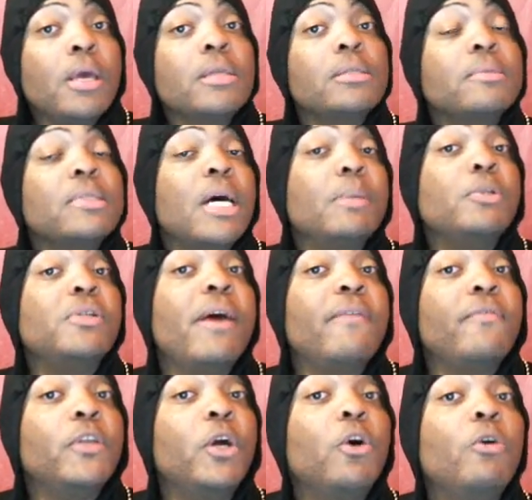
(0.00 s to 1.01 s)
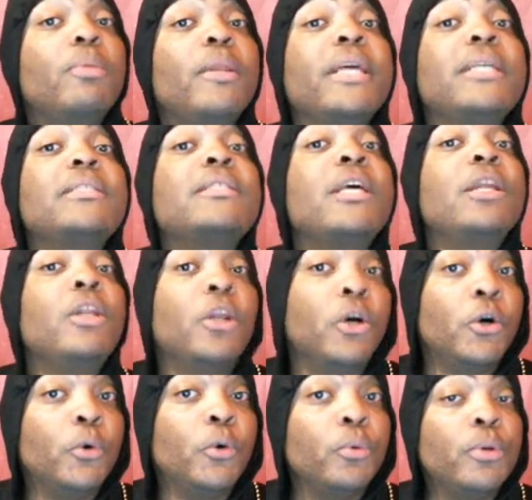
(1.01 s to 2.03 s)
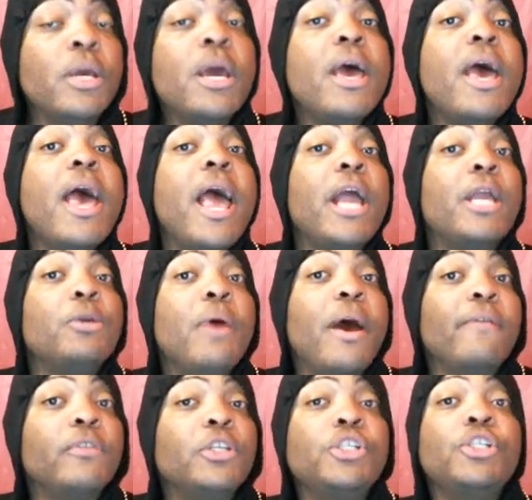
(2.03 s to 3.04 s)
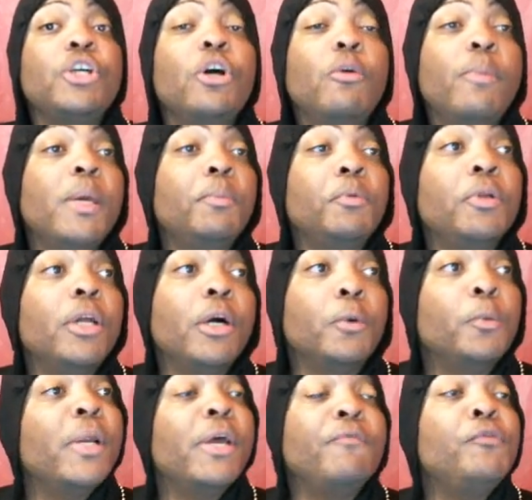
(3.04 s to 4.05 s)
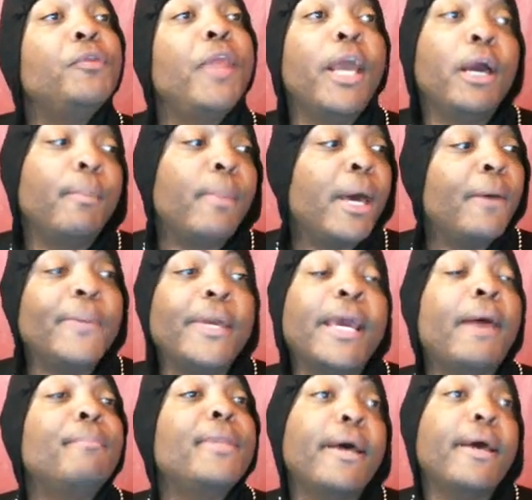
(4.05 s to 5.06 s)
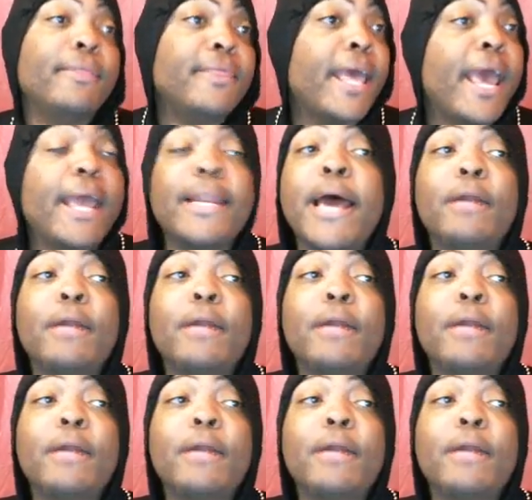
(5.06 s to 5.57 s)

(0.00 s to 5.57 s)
sometimes you have to go places alone and you have to show people, look, whatever you think about me, I'm not that.